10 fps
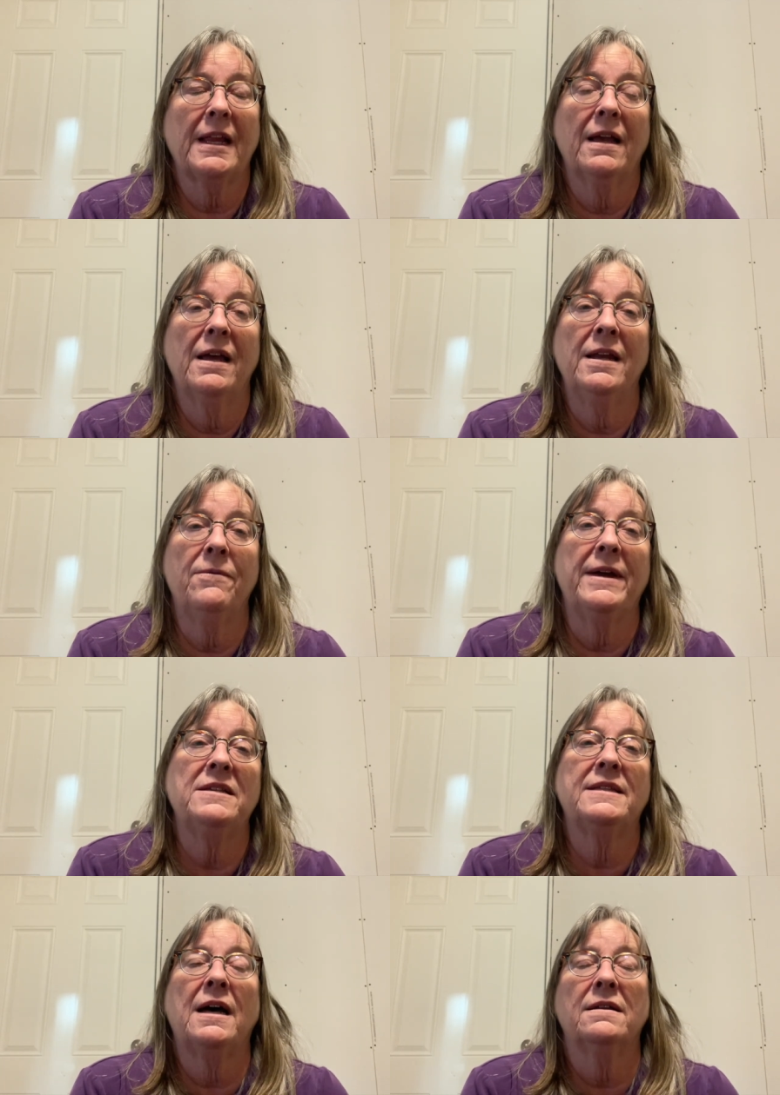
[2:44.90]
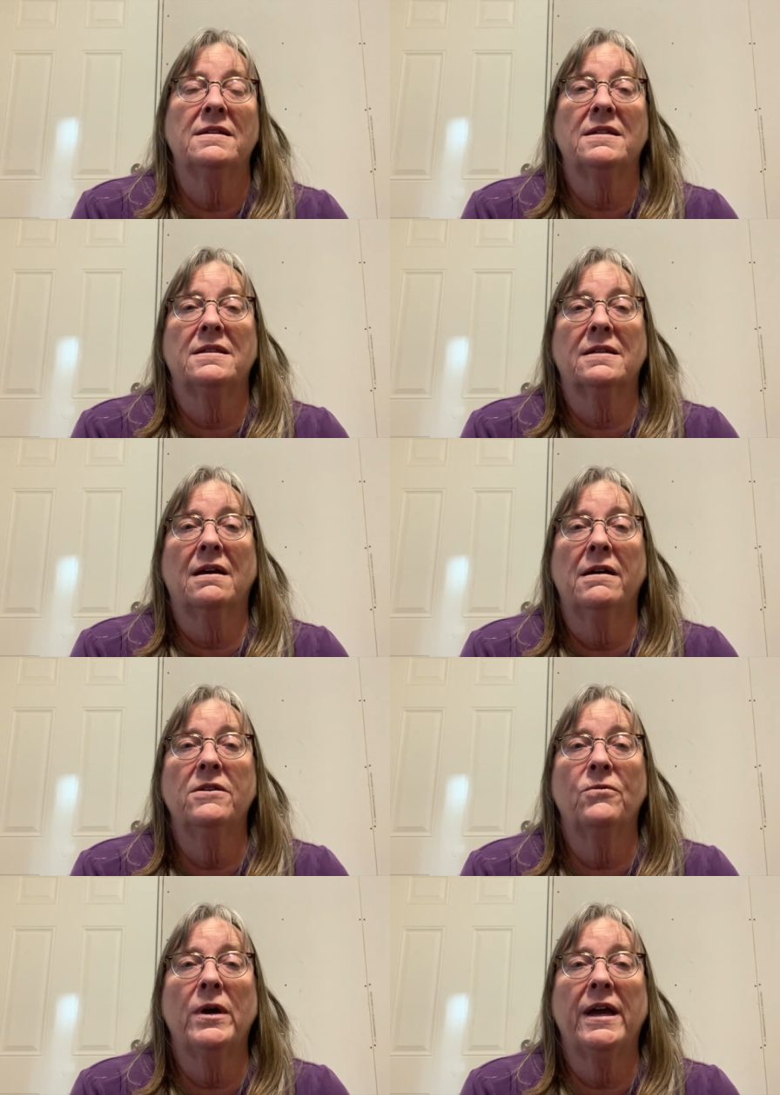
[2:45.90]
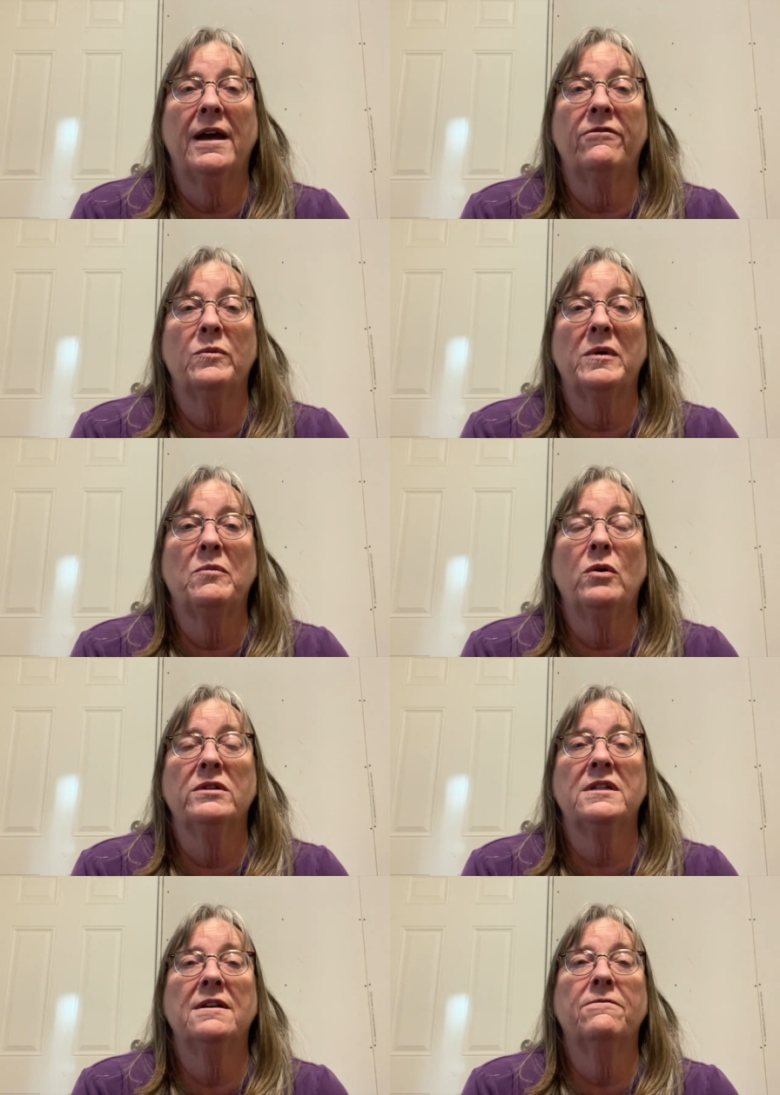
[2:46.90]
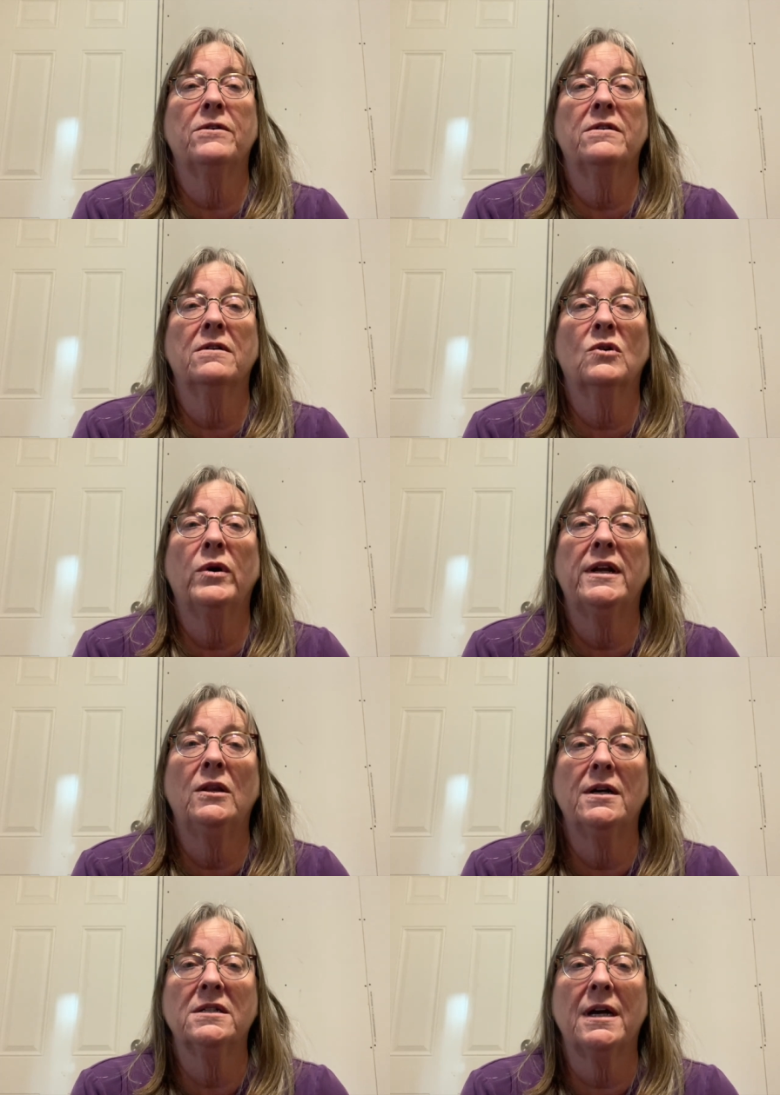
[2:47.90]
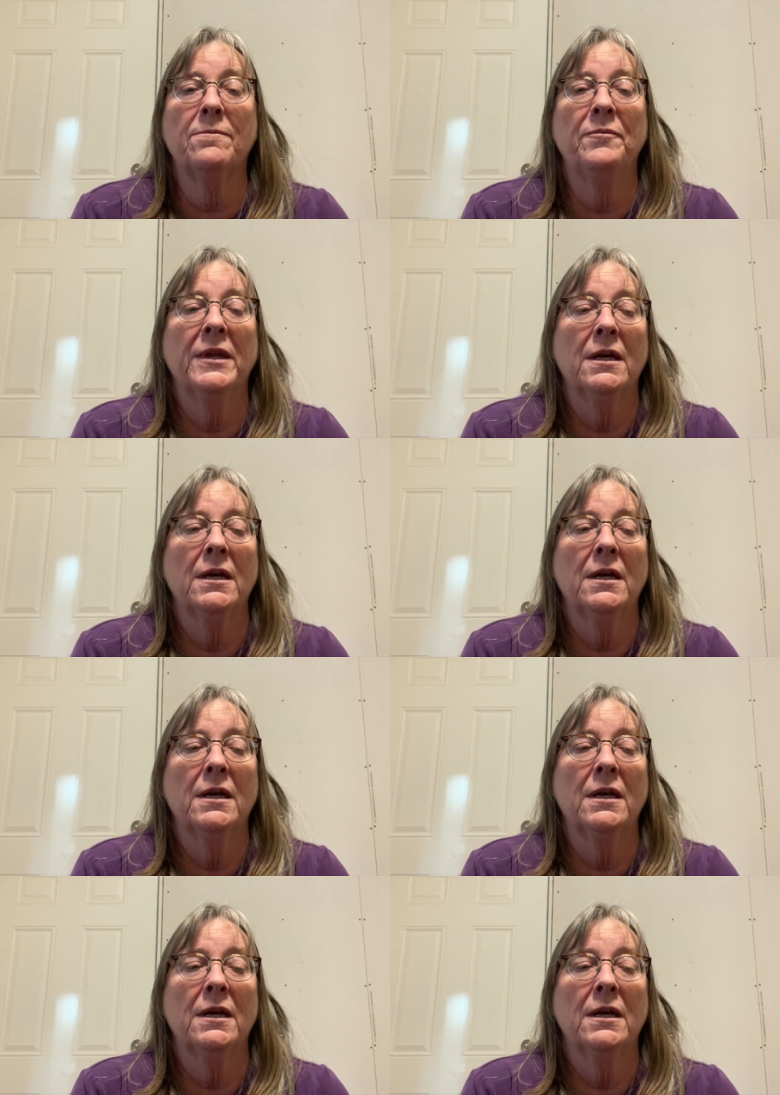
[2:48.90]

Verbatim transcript: anyways, that's kind of why I haven't been posting for quite a long time.